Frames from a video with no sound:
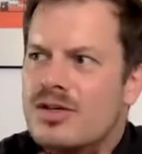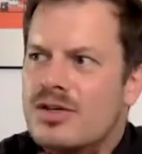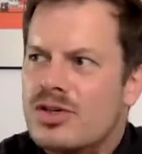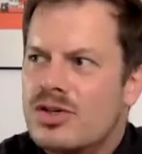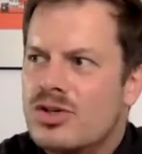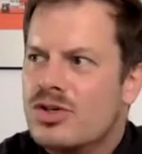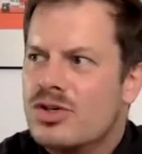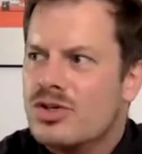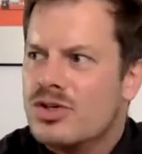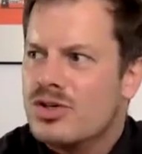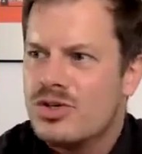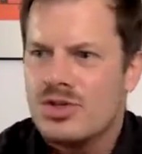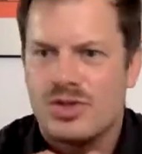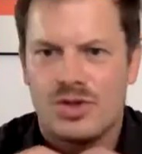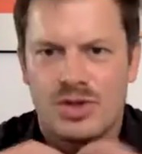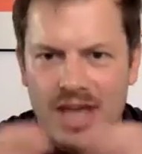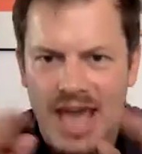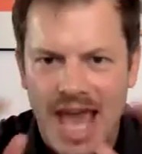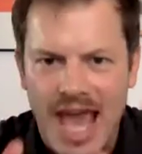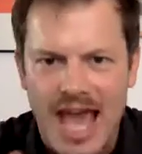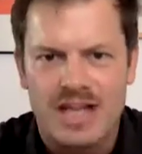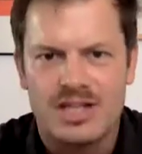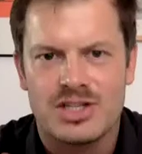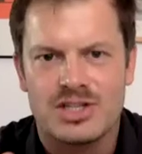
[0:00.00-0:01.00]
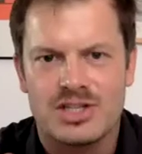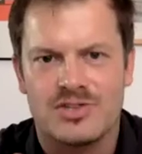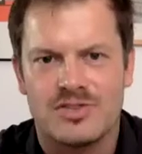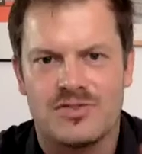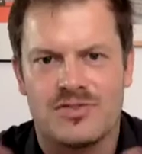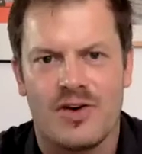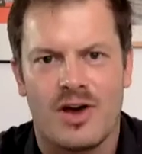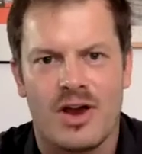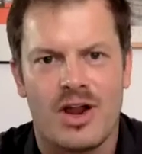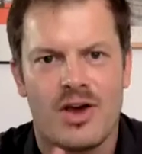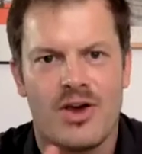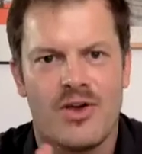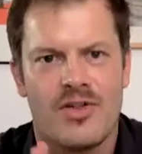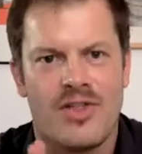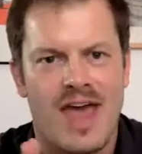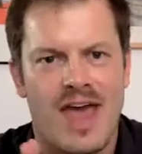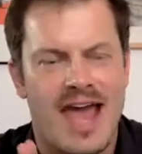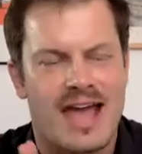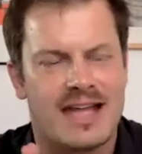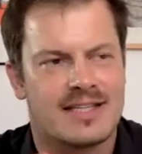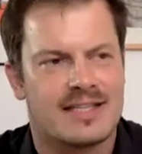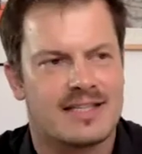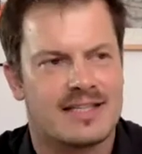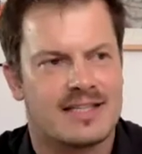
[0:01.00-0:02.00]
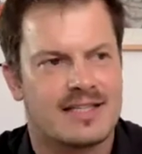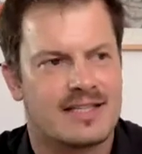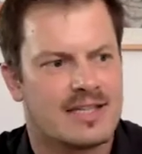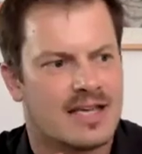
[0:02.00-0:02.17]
you can just follow that.